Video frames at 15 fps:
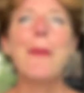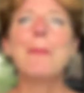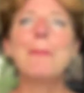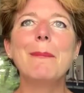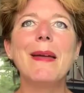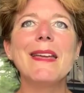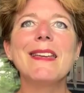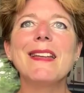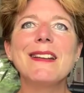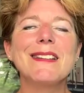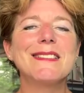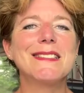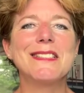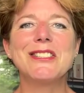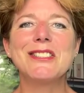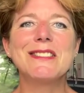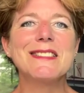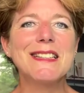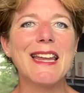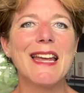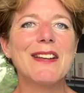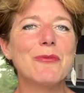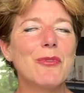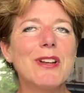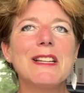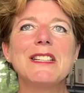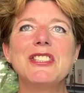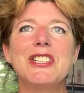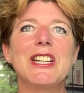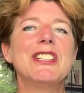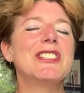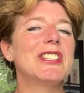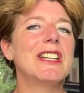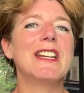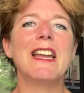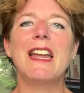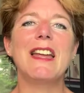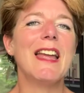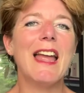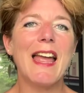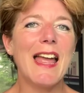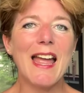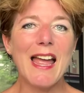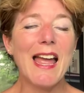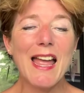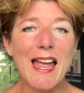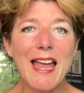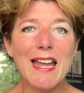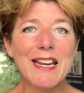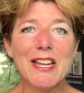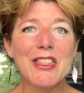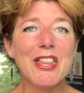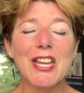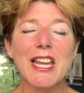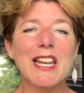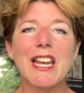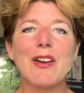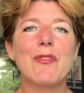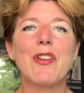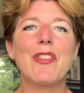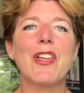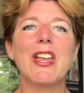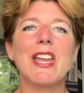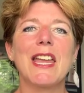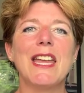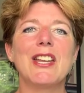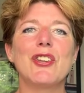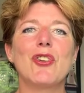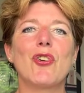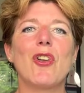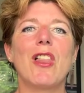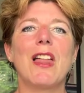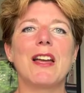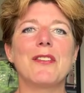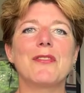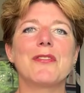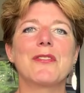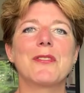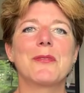Making decisions can really change anything and everything in your life.